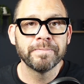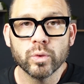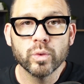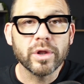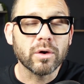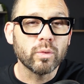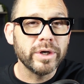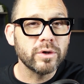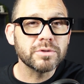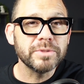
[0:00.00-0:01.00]
With our
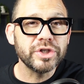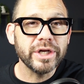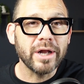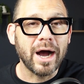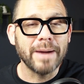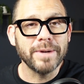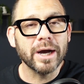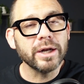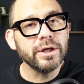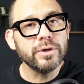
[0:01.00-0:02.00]
Windows machine, I'm not
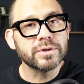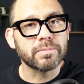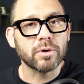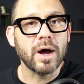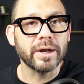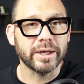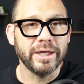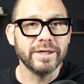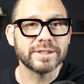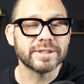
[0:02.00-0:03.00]
going to use a product
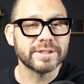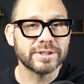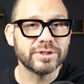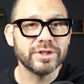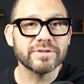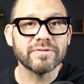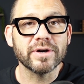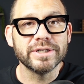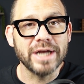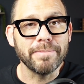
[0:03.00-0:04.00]
key since this is just for
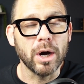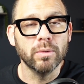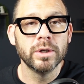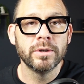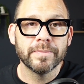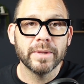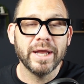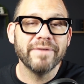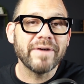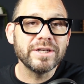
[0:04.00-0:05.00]
a demo.
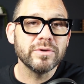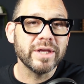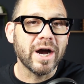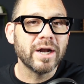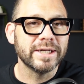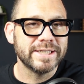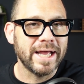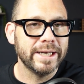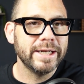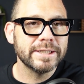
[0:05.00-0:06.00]
And if I do the
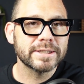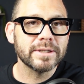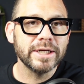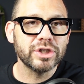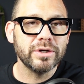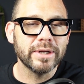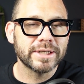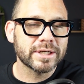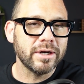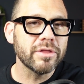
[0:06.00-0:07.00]
unattended installation,
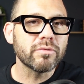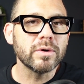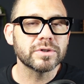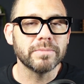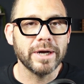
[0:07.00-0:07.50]
it's going to throw some